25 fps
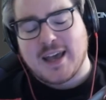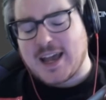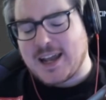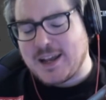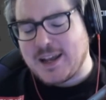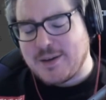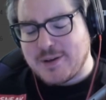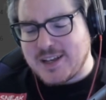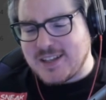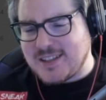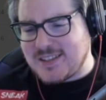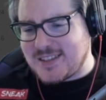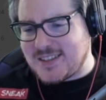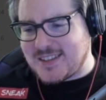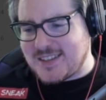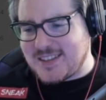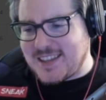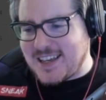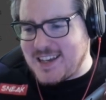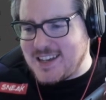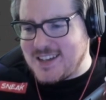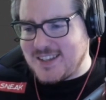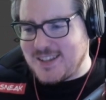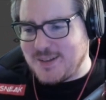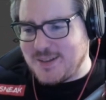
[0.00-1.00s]
Anyways,
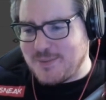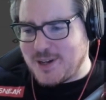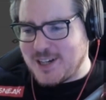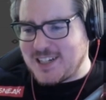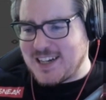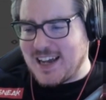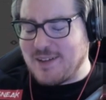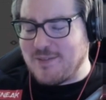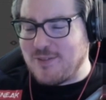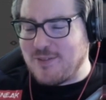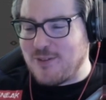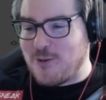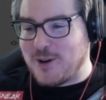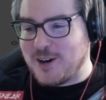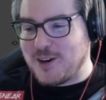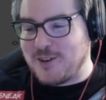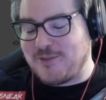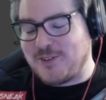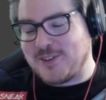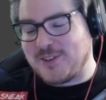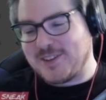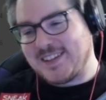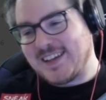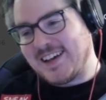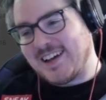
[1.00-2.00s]
thank you so much. Have a
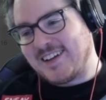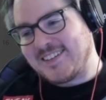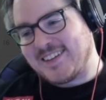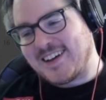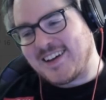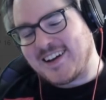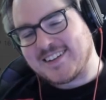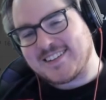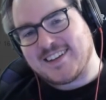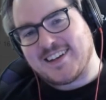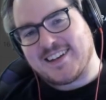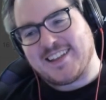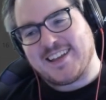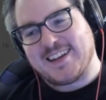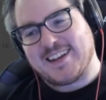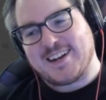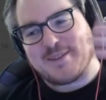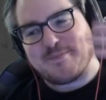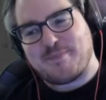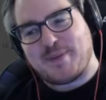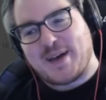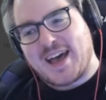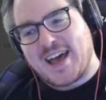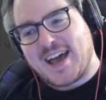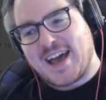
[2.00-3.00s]
wonderful day. I'll talk to you later.
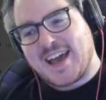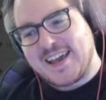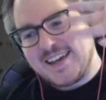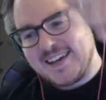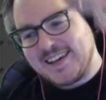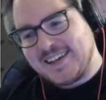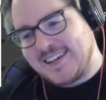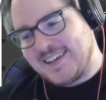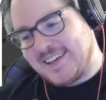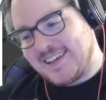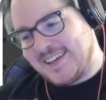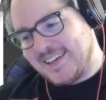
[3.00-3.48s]
Bye!